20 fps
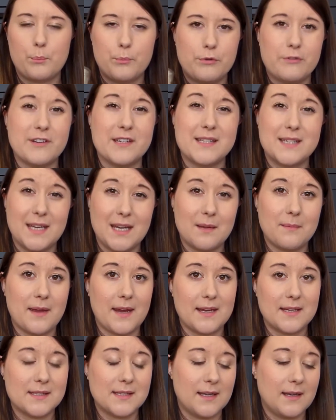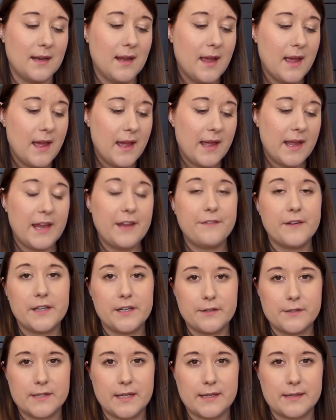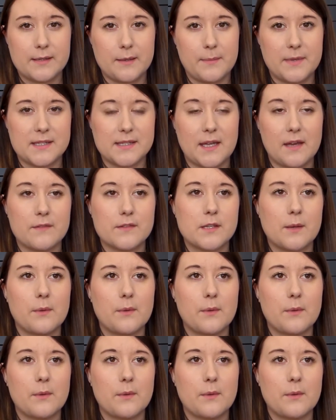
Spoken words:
pretty amazing, if I do say so myself.